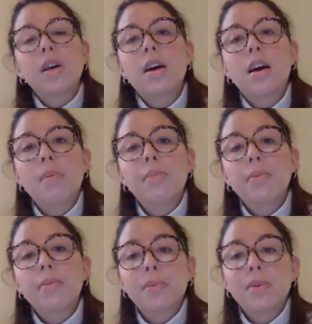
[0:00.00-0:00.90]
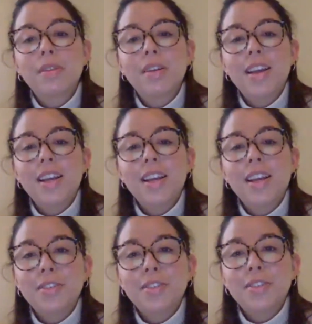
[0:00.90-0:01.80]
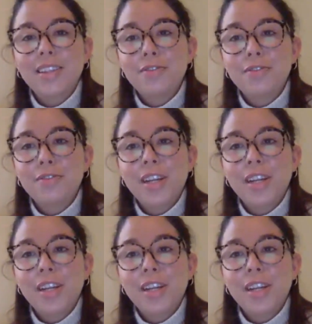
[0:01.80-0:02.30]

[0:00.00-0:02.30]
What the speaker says: but we will interact and